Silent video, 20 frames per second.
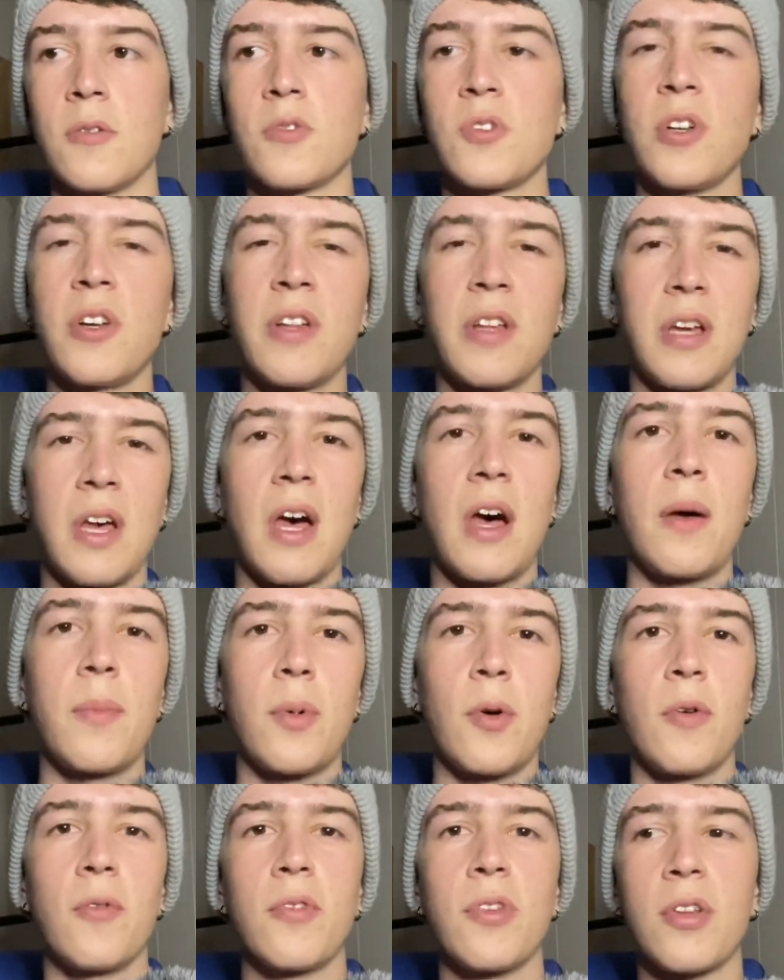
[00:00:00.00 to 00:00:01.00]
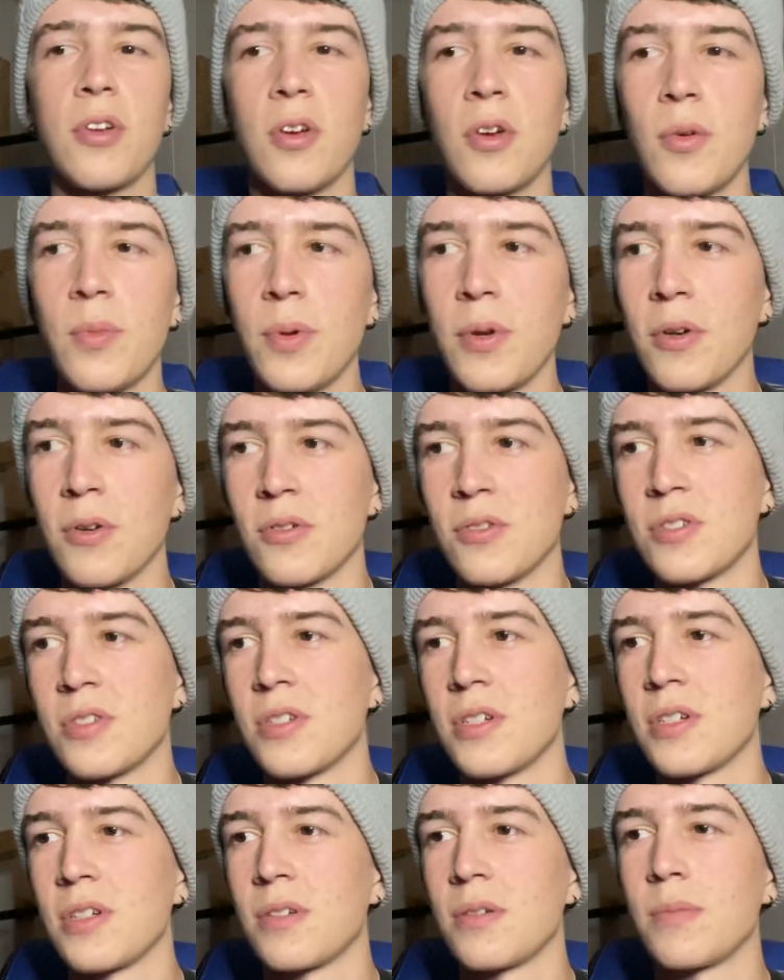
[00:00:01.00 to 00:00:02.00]
like hop over the coping and just
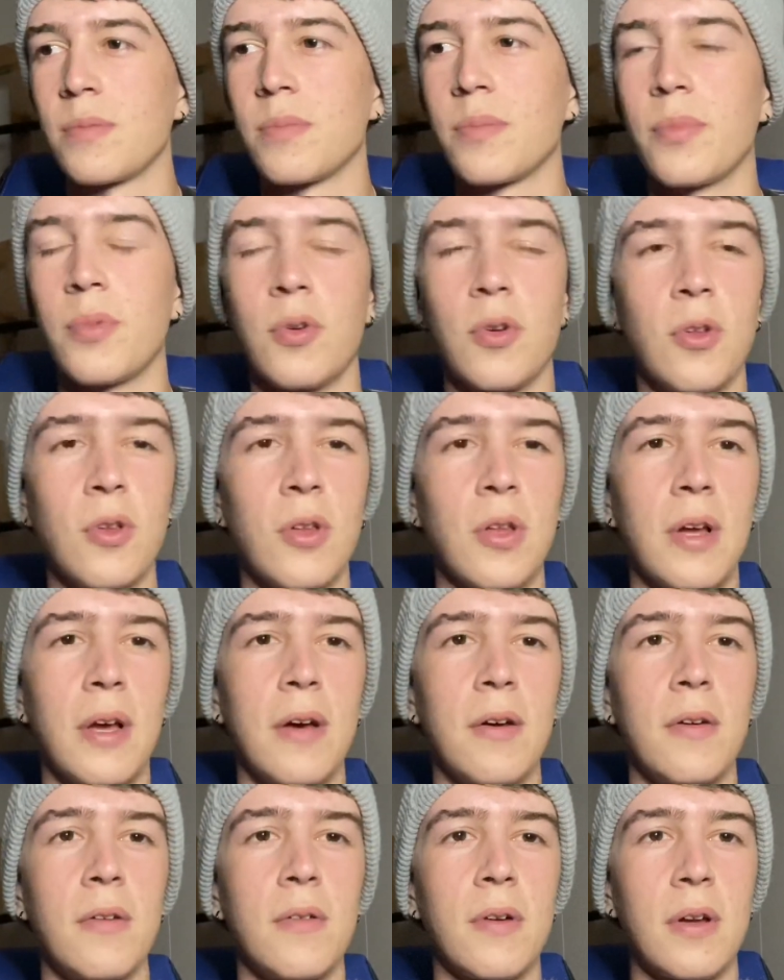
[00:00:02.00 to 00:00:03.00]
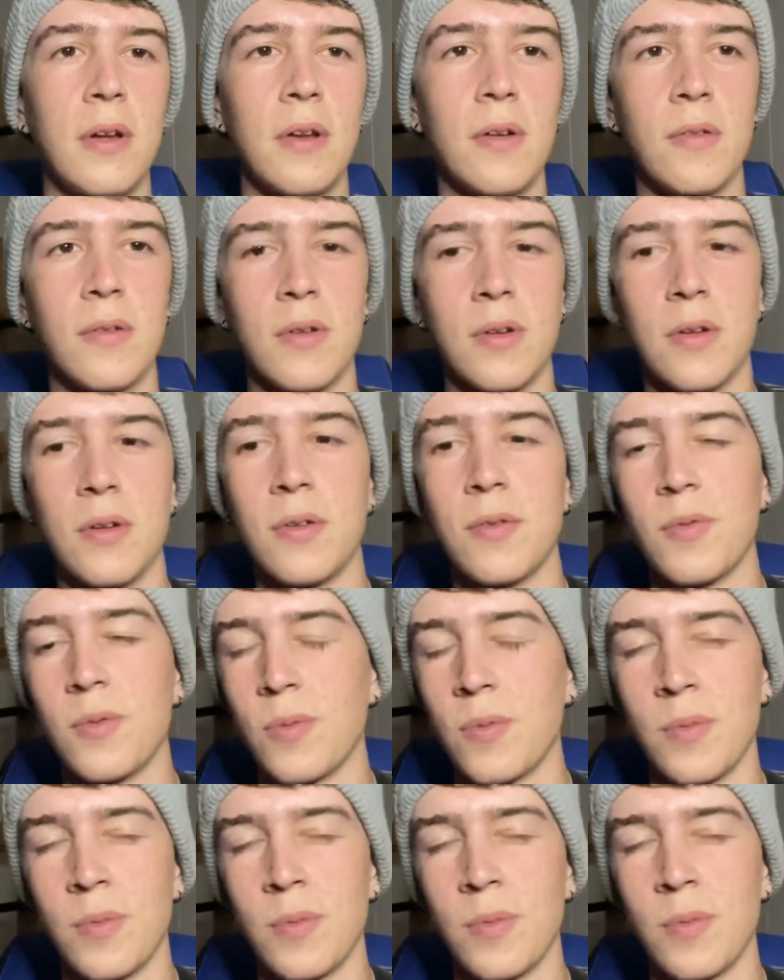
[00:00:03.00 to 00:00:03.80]
like pull out of, I don't know.